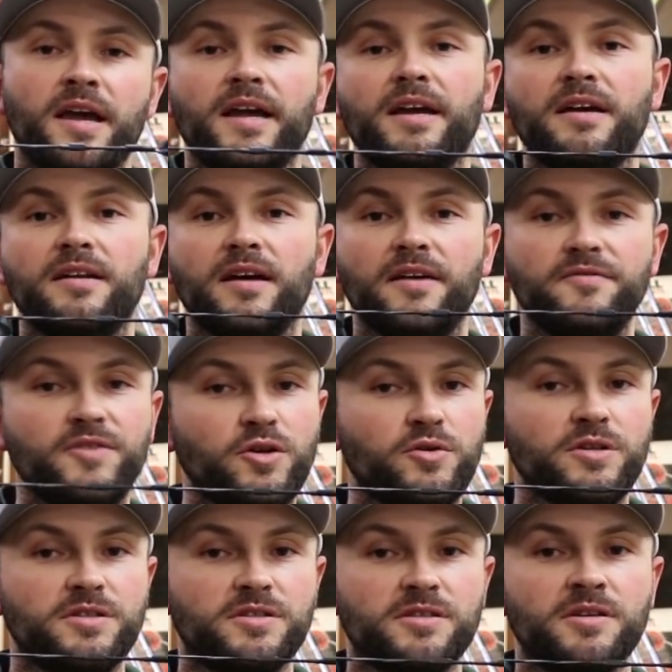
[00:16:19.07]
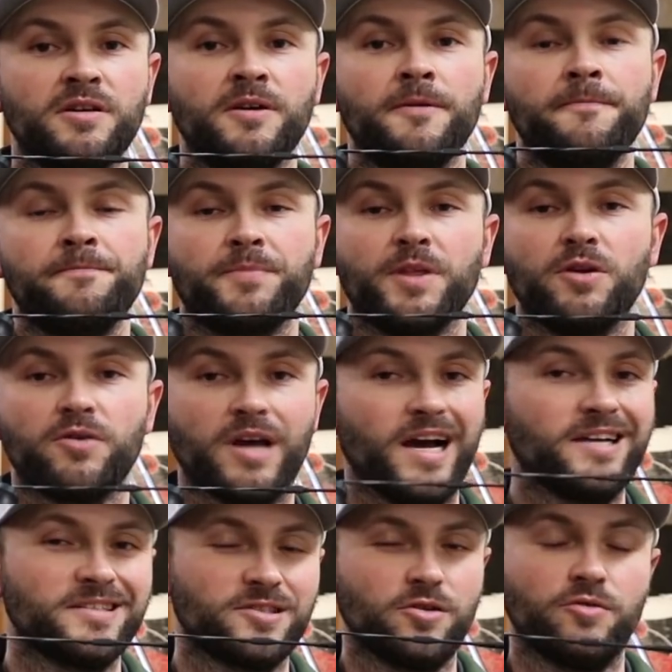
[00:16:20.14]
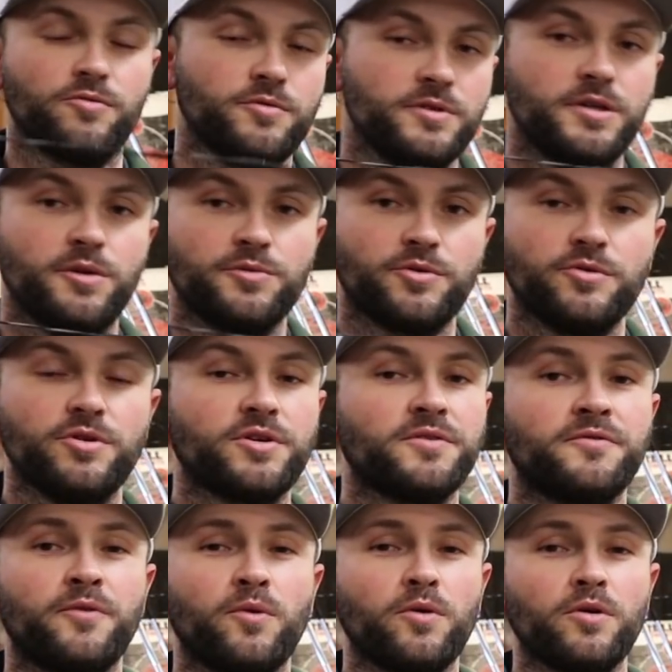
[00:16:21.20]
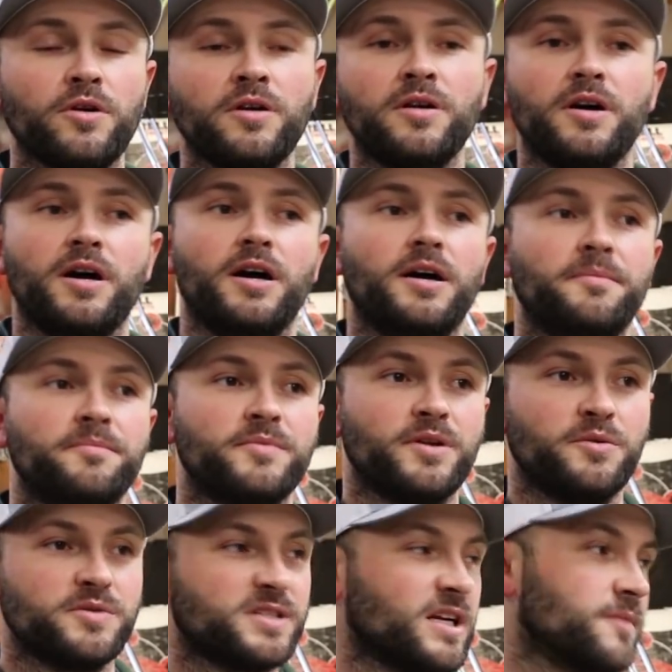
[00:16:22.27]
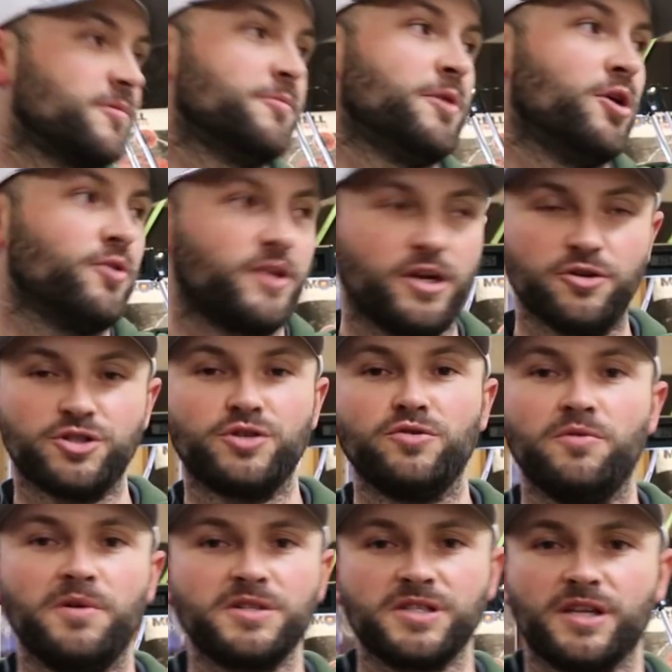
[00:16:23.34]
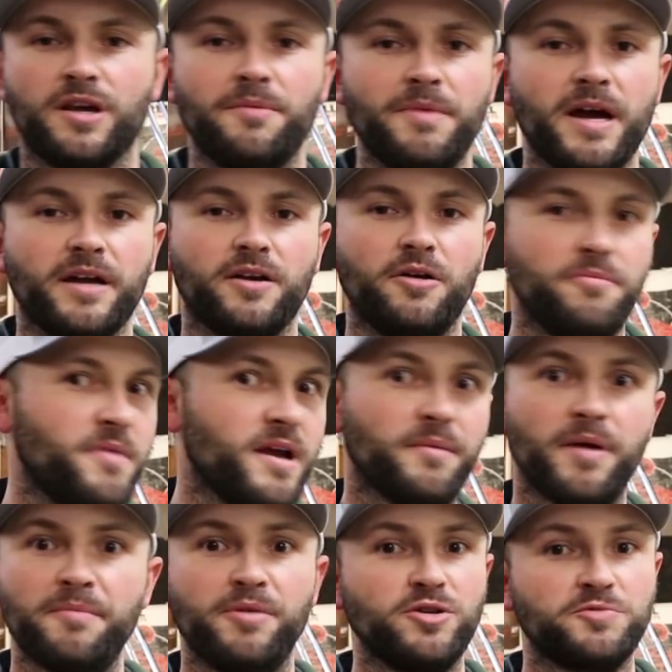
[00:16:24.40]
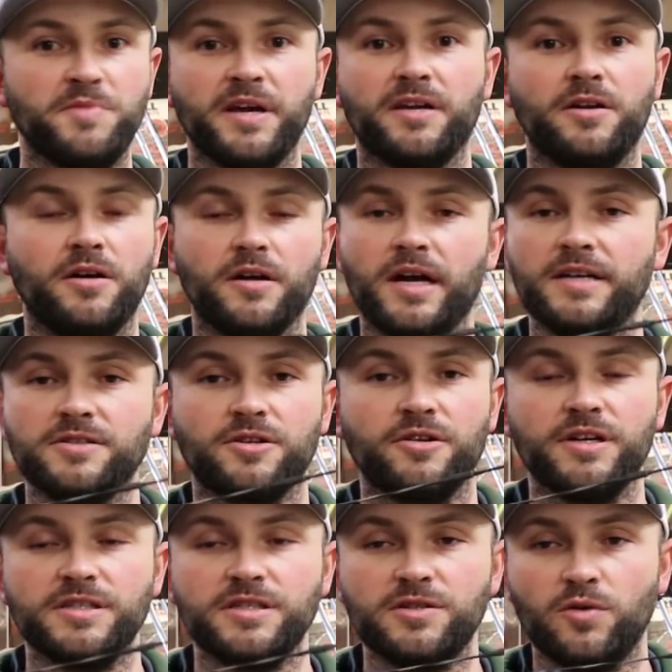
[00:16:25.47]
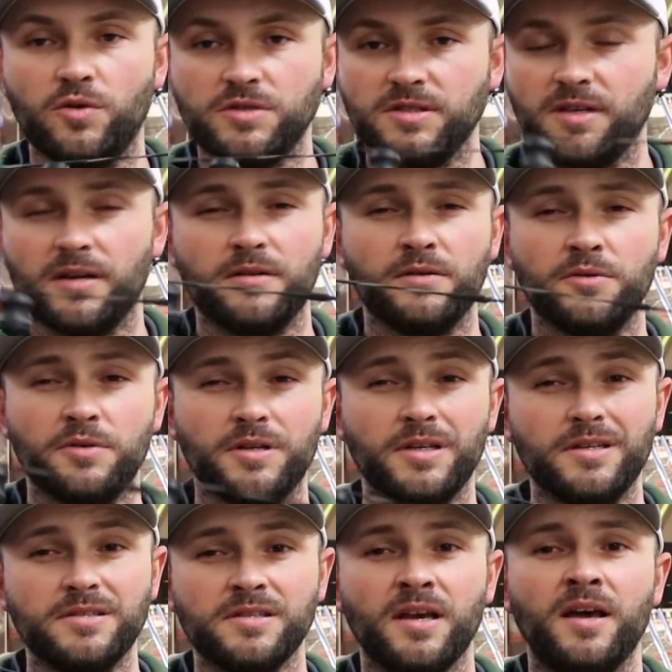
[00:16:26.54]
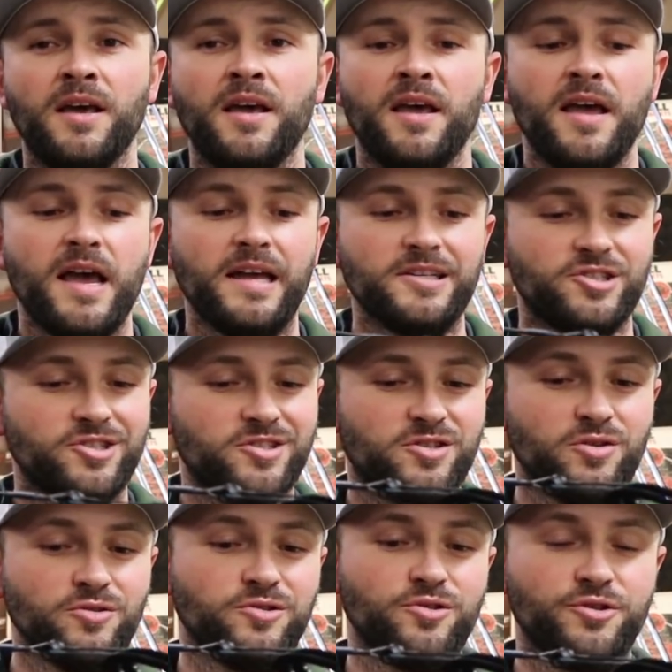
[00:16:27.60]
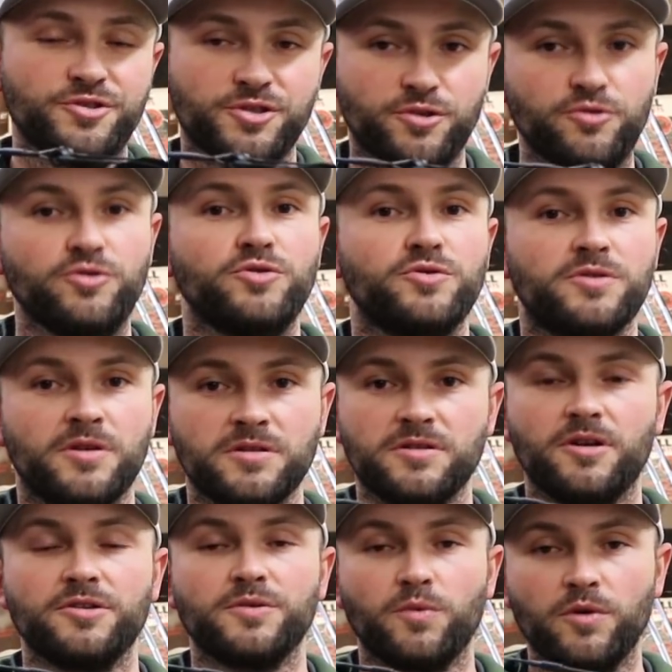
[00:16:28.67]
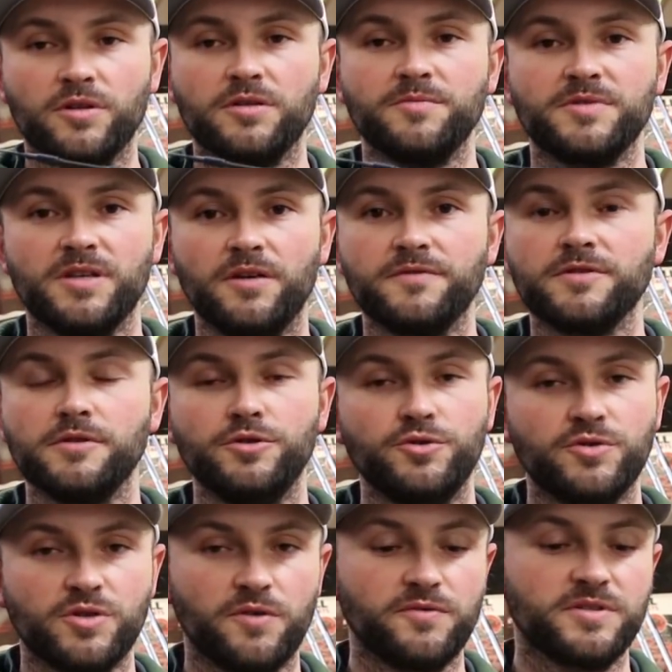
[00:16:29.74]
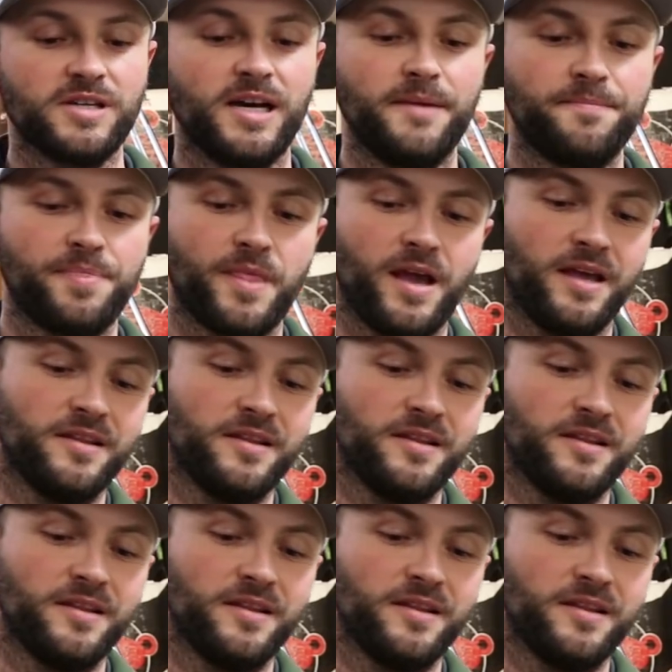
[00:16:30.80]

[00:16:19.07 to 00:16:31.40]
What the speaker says: And I've noticed, you know, guys that don't really know what they're looking for, you know, we set up the bow, they go shoot a bunch and they come back and go, man, my bow's making all kinds of crazy noises. I don't know what it is. And it's just those little screws start to work themselves loose over time.